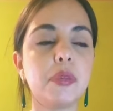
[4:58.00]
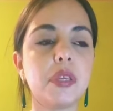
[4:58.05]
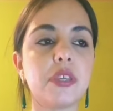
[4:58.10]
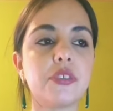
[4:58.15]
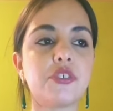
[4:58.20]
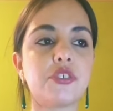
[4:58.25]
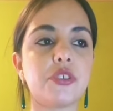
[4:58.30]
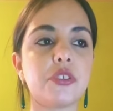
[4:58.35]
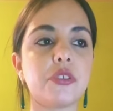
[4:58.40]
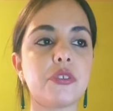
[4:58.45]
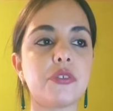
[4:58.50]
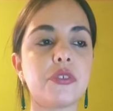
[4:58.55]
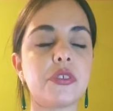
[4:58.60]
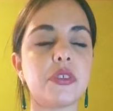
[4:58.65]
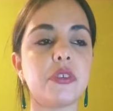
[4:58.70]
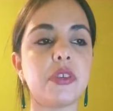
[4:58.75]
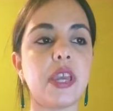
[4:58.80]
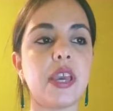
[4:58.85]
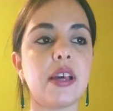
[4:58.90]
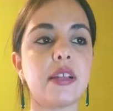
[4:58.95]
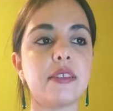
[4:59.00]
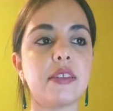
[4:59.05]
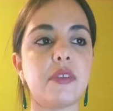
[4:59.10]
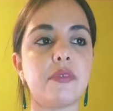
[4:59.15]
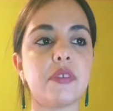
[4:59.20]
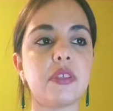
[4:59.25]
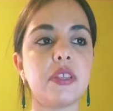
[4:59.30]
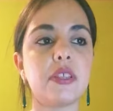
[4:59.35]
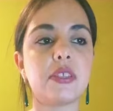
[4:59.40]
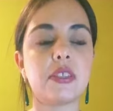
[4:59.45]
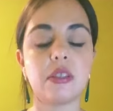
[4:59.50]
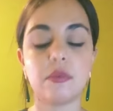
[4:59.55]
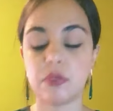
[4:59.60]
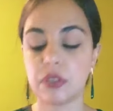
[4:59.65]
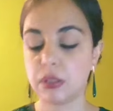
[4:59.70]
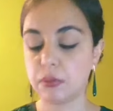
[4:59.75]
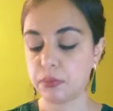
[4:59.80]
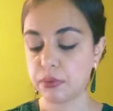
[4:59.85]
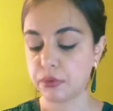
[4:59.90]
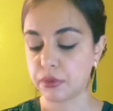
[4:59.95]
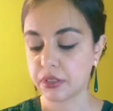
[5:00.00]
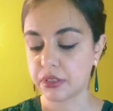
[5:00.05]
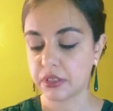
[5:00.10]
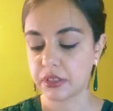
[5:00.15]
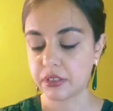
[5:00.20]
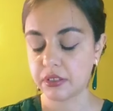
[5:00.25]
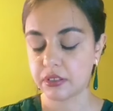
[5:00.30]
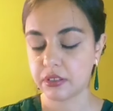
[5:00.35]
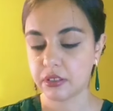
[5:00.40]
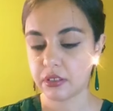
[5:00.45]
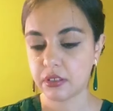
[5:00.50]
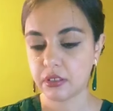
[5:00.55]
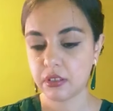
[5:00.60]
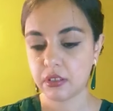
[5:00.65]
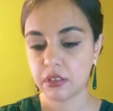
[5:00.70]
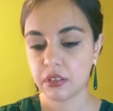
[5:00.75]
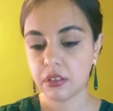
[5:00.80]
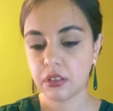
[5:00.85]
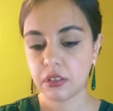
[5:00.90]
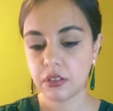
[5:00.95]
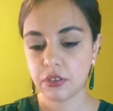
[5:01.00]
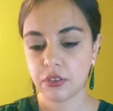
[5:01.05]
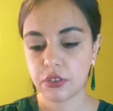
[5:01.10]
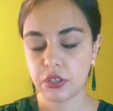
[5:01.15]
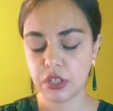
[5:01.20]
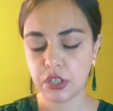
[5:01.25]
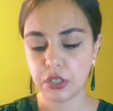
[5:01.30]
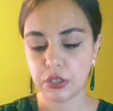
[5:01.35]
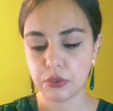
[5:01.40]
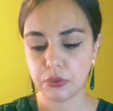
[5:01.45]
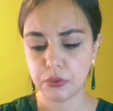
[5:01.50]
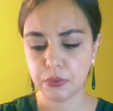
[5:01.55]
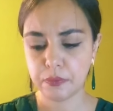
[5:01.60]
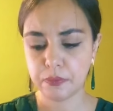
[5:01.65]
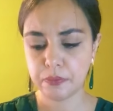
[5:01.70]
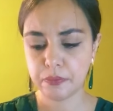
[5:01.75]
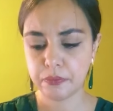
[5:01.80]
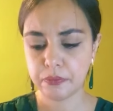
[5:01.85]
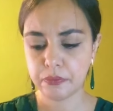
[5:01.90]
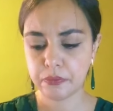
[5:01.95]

pictures. So yeah, definitely someone important to you.